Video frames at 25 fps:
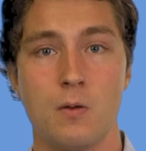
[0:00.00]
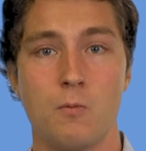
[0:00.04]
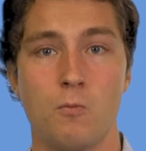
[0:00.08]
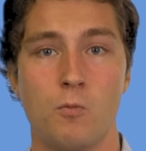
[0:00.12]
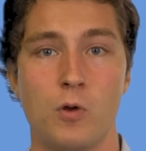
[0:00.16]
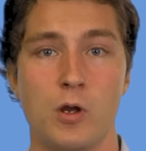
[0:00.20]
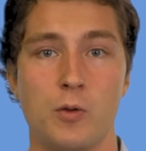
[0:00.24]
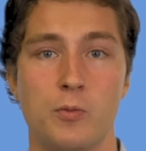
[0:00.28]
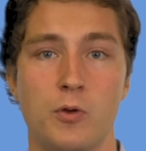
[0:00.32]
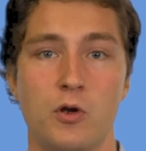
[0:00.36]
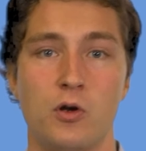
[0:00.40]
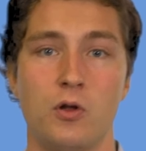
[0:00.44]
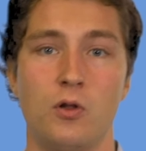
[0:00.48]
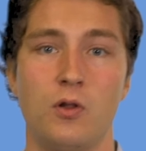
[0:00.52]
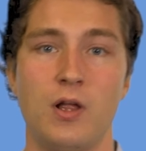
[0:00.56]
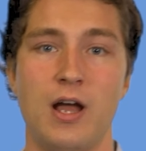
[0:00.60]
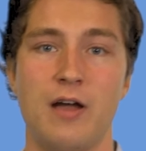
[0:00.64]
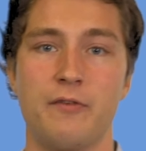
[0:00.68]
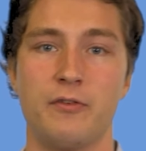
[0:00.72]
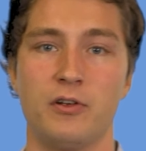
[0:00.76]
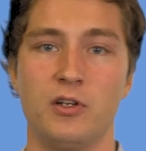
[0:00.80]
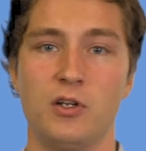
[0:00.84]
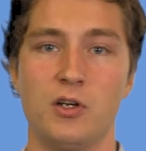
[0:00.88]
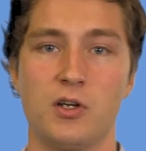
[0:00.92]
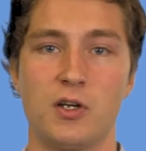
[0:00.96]
we will
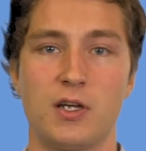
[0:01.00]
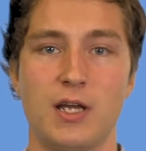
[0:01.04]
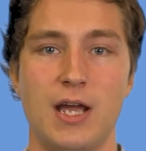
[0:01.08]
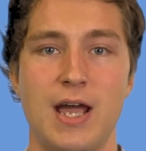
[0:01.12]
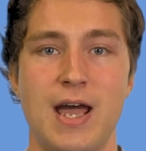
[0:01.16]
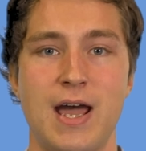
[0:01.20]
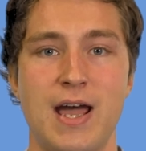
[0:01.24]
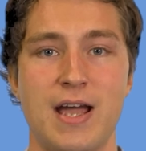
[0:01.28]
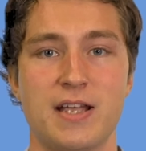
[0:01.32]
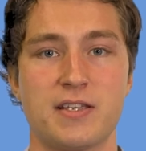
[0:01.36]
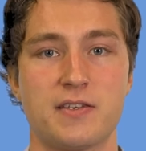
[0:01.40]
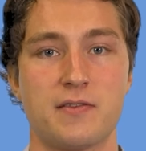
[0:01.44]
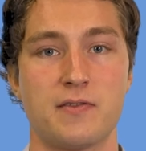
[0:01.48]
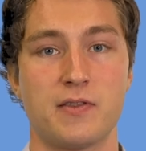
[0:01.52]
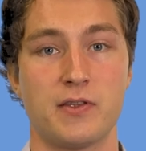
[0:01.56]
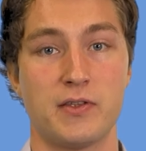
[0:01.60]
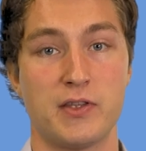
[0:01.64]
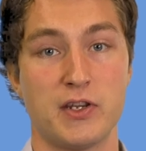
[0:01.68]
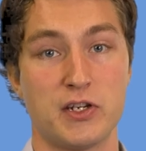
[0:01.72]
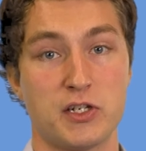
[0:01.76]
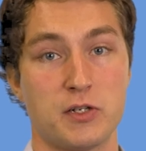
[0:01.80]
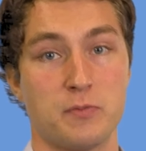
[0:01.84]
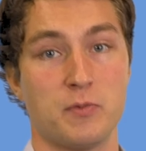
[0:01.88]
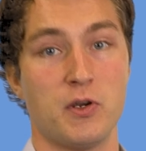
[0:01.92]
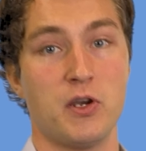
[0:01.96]
have a look at the
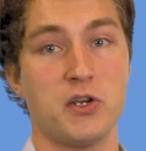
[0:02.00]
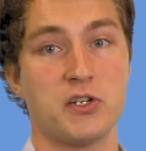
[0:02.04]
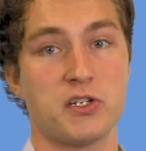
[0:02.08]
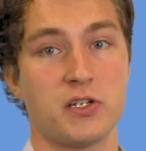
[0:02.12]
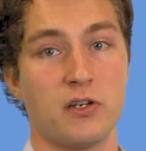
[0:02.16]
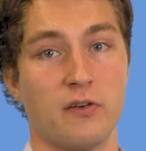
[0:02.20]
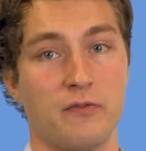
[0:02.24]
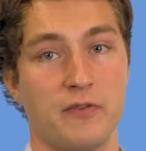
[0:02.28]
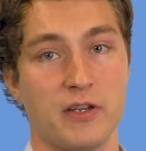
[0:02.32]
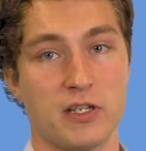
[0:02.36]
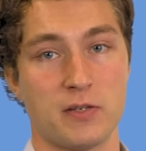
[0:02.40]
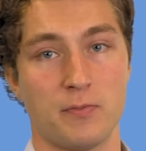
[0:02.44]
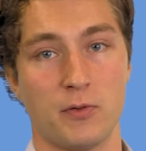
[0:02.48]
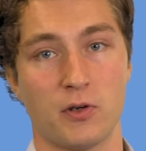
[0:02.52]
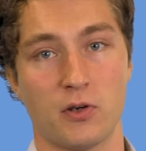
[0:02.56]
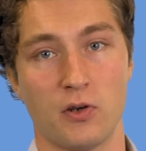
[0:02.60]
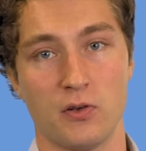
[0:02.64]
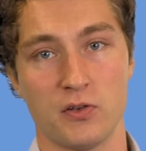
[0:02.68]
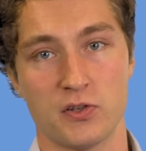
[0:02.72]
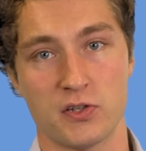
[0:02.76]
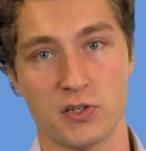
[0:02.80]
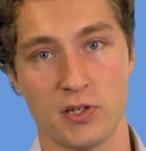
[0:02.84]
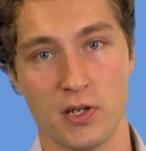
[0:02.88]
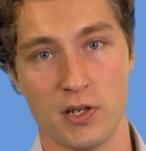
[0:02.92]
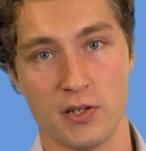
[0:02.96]
distribution of visible
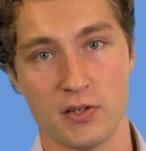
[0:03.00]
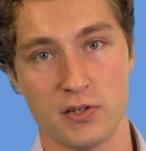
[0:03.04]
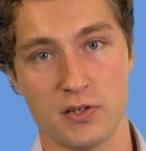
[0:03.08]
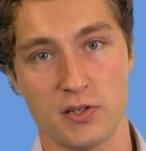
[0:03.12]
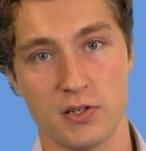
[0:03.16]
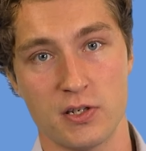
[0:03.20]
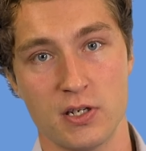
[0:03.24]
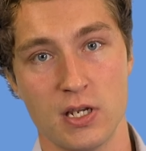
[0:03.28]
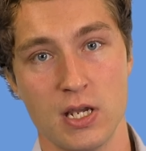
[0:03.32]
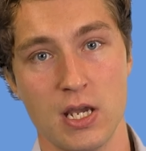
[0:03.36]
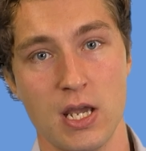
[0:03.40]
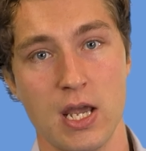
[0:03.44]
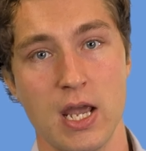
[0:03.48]
consonants